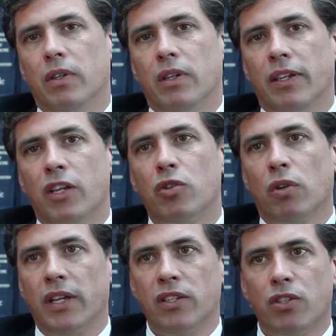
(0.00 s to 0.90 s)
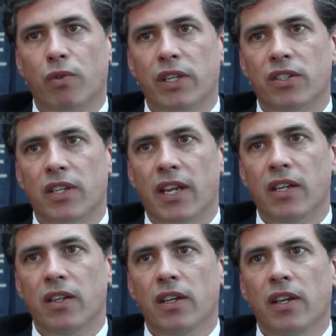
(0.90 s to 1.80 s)
get your license
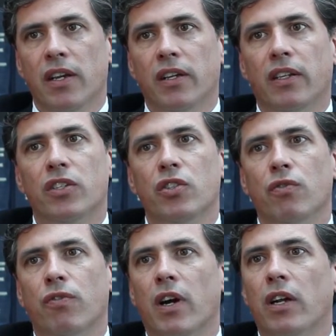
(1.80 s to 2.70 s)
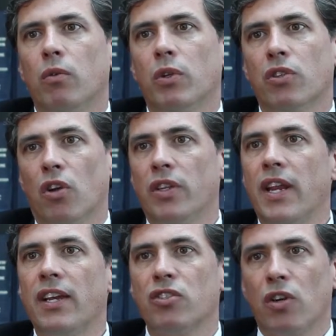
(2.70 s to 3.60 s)
reinstated unless you file what's called an
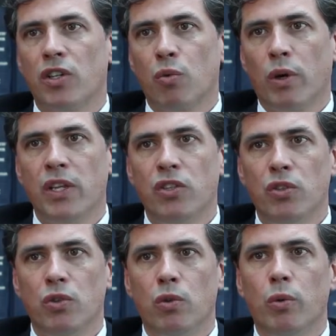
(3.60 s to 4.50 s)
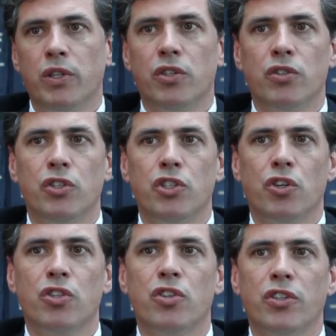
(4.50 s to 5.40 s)
SR-22, which is
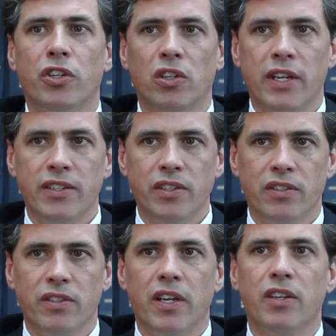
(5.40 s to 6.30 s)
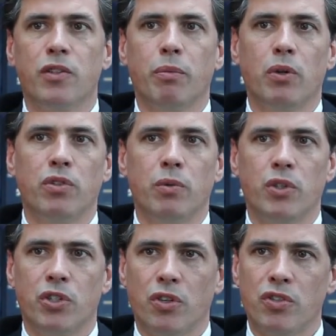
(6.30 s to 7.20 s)
insurance on your license as opposed to
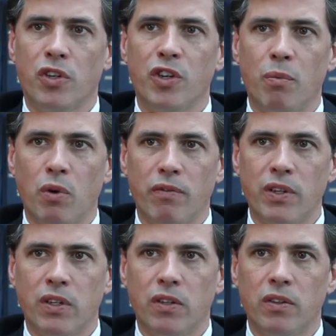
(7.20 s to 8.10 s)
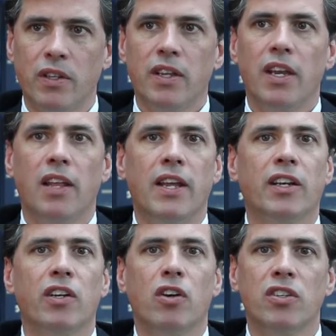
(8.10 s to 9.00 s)
insurance on your motor vehicle. And that
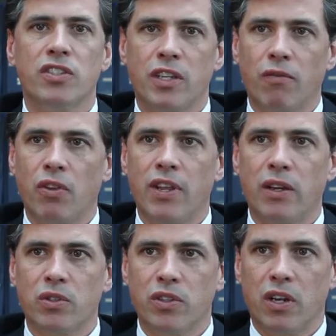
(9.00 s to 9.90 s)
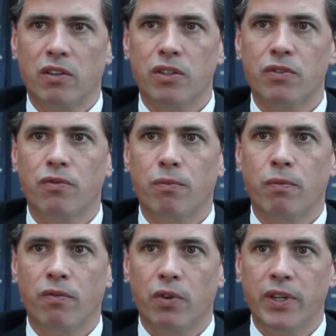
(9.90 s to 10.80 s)
can cost several $1,000s
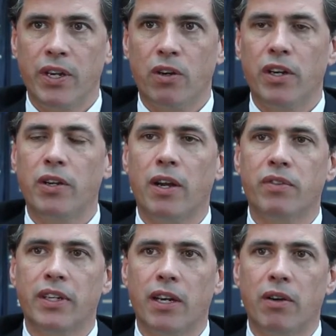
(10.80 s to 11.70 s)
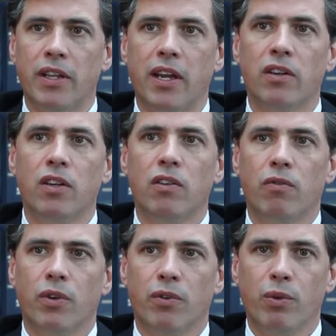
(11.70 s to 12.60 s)
per year, and you have to carry that
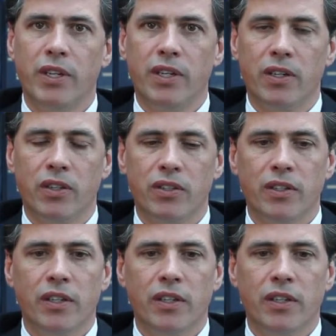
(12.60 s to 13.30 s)
for 3 years.